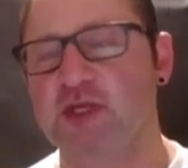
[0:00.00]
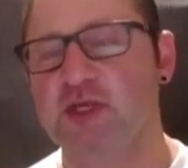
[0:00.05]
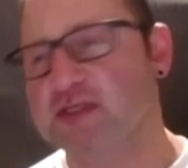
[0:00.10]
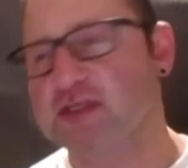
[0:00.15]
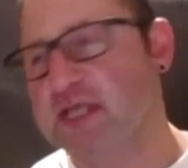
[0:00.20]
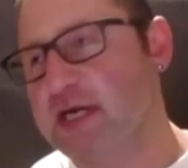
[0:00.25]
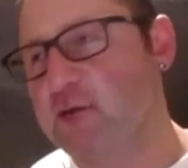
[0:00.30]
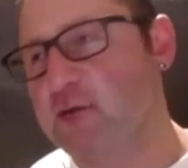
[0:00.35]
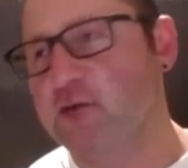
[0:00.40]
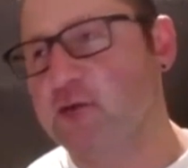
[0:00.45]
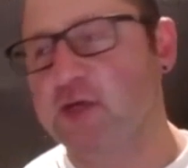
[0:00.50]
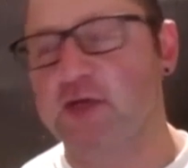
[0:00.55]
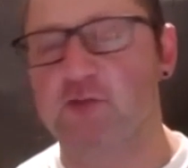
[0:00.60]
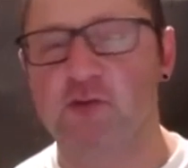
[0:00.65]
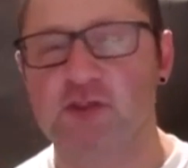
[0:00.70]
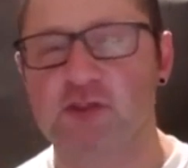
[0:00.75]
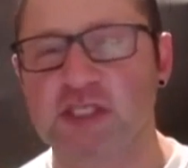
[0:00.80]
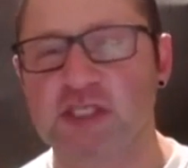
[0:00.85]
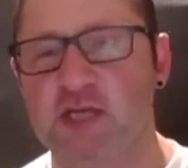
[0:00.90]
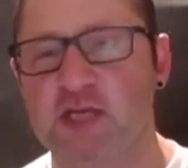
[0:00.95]
The second one in the
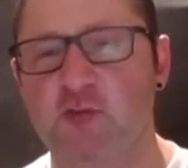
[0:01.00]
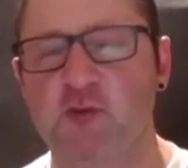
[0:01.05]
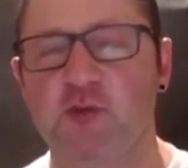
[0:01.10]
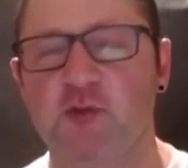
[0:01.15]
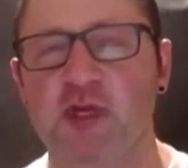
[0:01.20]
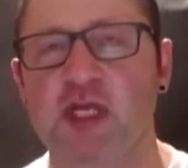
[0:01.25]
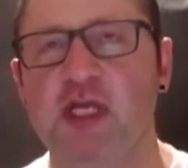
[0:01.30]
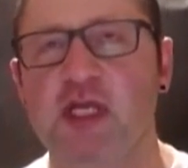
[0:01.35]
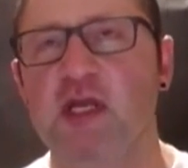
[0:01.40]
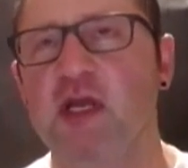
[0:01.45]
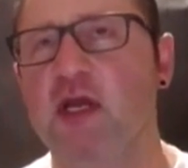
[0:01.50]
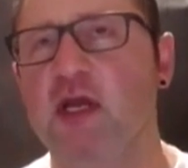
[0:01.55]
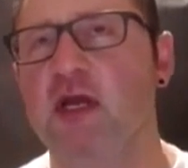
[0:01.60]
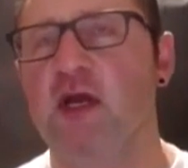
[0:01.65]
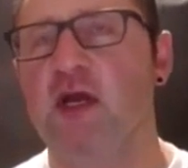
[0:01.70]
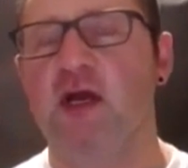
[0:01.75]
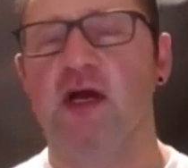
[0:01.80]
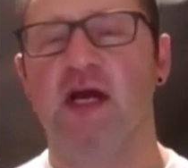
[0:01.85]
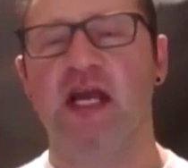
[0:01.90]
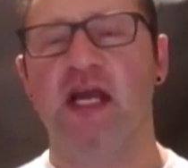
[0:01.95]
routine would be
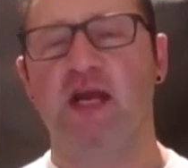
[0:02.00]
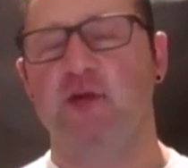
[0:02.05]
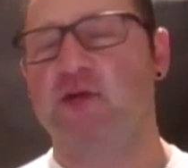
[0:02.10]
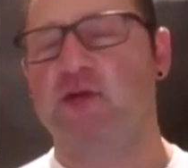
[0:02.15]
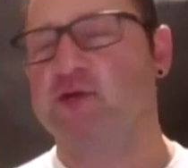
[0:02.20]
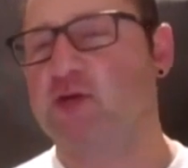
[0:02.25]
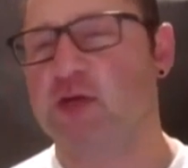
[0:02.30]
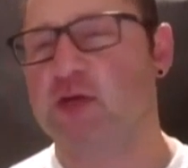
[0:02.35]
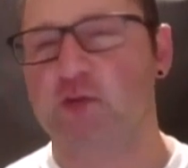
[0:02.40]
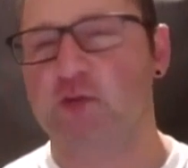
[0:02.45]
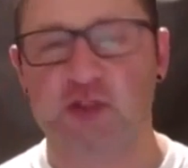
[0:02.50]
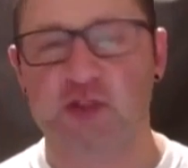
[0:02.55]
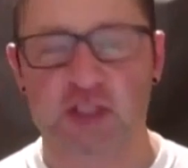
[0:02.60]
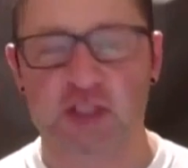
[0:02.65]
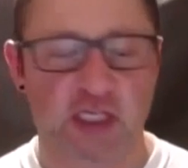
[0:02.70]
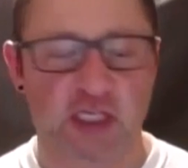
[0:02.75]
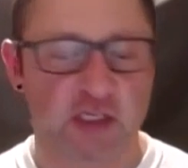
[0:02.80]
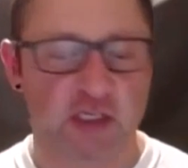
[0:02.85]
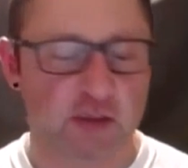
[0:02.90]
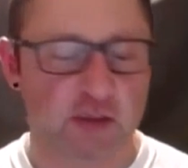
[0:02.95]
a hammer strength machine